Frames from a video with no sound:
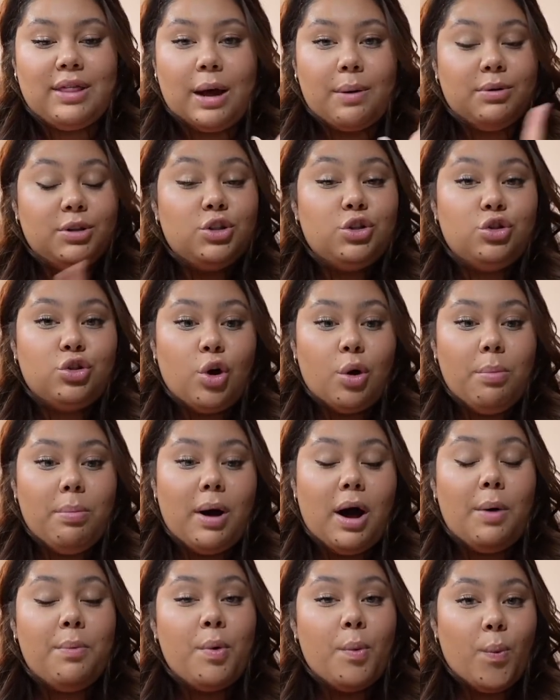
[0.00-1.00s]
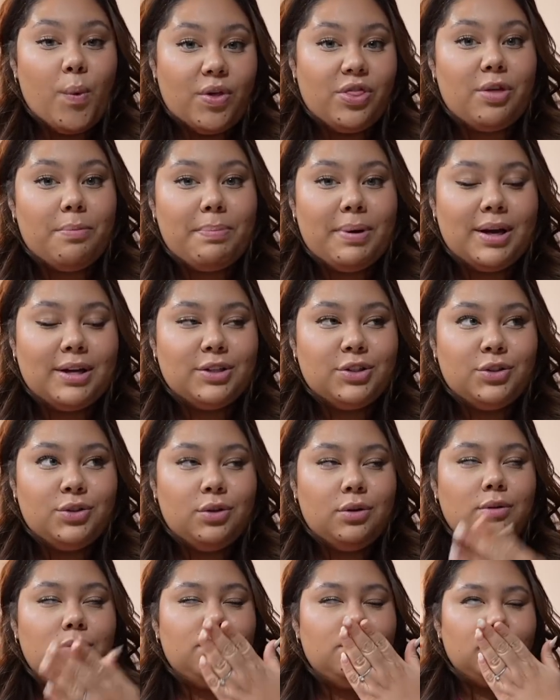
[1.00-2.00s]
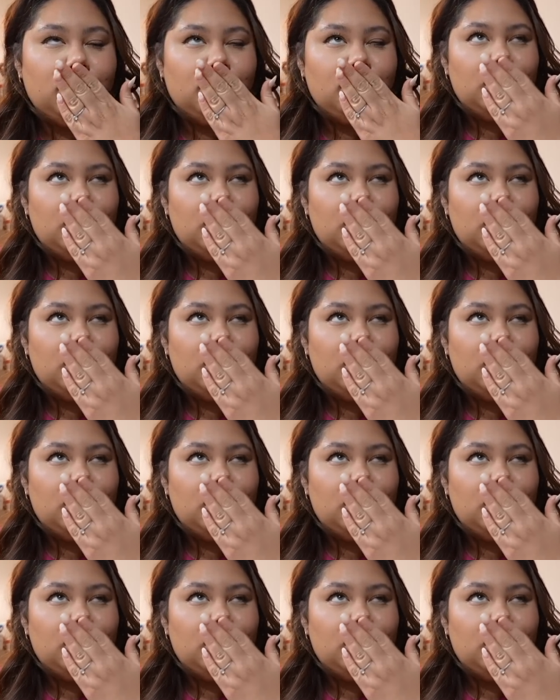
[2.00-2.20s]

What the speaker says: That was so bomb with the pesto.